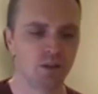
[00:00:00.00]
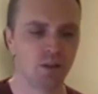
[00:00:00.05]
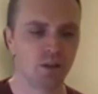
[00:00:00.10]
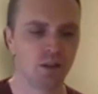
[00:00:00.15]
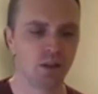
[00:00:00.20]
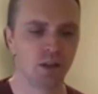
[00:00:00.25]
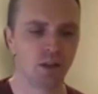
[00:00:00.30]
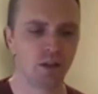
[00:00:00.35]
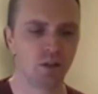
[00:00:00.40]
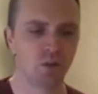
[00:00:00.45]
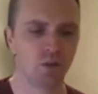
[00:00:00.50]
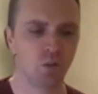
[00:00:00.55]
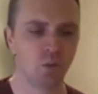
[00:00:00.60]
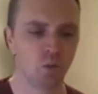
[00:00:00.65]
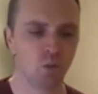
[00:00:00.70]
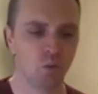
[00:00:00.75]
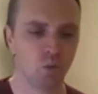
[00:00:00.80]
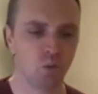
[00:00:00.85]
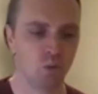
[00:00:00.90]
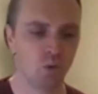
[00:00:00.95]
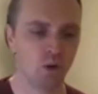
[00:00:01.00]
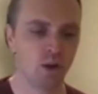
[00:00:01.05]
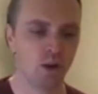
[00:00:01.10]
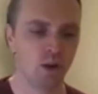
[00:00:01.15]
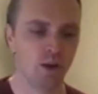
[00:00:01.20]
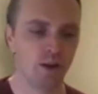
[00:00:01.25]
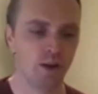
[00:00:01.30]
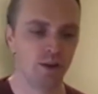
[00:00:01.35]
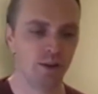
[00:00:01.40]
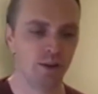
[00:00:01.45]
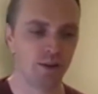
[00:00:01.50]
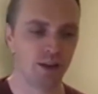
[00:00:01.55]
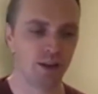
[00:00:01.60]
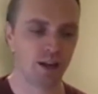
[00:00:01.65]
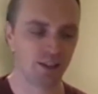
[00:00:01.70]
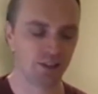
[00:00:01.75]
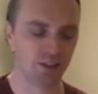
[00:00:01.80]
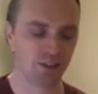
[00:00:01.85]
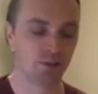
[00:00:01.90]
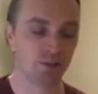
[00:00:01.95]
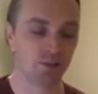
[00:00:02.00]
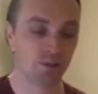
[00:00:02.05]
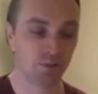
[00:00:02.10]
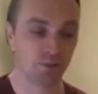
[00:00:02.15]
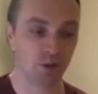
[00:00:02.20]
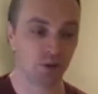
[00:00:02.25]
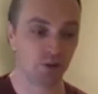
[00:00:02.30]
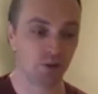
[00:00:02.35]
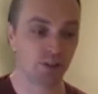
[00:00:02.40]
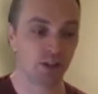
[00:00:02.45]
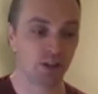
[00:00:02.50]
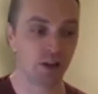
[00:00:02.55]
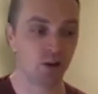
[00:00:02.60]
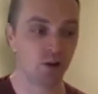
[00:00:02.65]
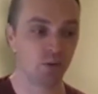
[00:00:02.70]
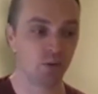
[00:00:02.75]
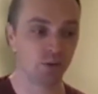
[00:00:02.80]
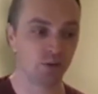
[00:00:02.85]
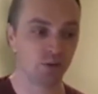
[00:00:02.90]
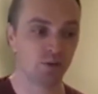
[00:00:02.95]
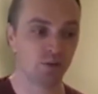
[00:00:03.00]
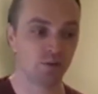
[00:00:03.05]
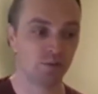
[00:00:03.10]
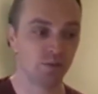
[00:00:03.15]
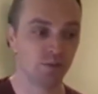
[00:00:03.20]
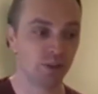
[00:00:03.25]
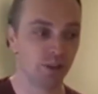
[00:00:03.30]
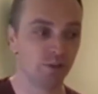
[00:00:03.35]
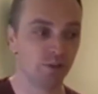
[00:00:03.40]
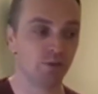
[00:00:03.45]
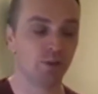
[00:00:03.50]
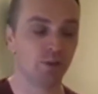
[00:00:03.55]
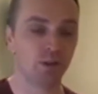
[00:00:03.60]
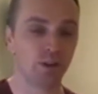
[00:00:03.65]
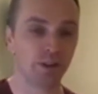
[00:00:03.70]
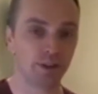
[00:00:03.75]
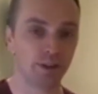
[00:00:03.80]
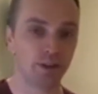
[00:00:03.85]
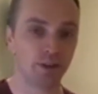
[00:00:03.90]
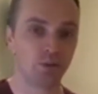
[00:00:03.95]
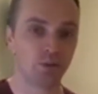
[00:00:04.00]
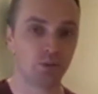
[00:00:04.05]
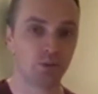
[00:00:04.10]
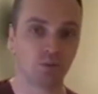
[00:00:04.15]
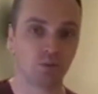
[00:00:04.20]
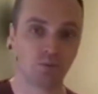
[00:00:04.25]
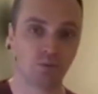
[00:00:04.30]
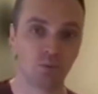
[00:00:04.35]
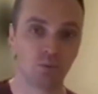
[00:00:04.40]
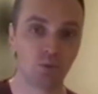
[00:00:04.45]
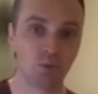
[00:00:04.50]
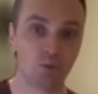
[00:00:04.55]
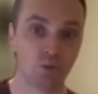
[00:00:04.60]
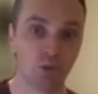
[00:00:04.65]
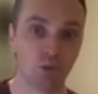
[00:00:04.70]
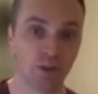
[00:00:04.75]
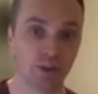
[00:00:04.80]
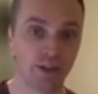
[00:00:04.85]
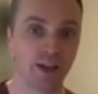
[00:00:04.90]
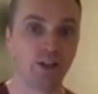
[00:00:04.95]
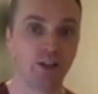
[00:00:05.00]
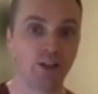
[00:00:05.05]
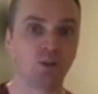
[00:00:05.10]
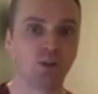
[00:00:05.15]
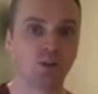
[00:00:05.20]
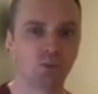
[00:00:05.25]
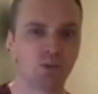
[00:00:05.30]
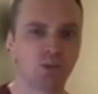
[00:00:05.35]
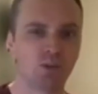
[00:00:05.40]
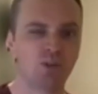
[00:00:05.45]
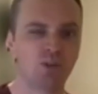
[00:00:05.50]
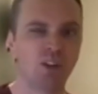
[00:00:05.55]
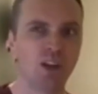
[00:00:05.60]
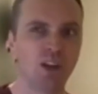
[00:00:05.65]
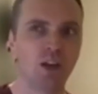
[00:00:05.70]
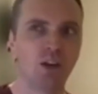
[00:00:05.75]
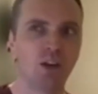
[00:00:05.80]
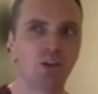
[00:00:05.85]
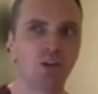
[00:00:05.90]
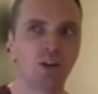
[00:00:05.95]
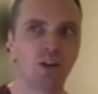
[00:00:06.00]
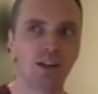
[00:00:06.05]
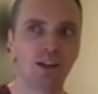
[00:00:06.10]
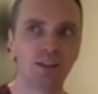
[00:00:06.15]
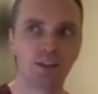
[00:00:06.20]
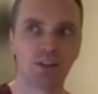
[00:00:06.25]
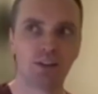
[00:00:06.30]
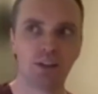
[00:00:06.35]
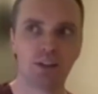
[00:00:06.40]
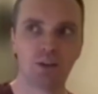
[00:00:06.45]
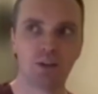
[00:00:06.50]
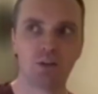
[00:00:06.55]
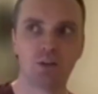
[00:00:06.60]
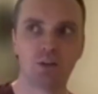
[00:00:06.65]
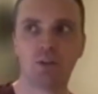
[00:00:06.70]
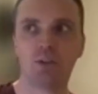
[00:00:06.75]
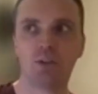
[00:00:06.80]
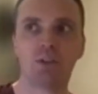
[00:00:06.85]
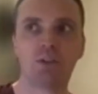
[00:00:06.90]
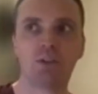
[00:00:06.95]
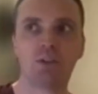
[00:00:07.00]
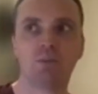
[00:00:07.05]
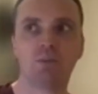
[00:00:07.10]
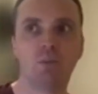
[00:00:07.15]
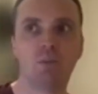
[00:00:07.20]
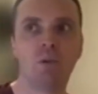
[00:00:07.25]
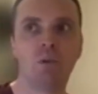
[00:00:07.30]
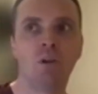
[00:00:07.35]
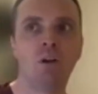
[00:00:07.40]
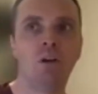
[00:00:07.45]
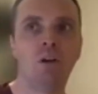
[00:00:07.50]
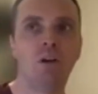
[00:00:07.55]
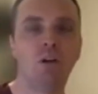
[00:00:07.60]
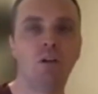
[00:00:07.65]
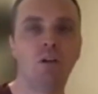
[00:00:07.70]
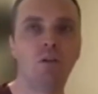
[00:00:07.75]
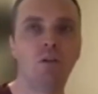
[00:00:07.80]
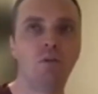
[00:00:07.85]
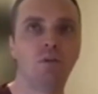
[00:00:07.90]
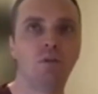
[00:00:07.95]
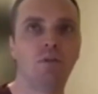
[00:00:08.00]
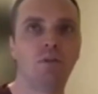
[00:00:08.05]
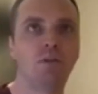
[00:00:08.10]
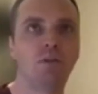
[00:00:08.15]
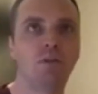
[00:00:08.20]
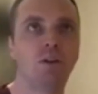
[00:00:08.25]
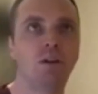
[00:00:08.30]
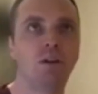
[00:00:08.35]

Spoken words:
Stakeholders didn't feel like they could engage in it. So creating this ecosystem of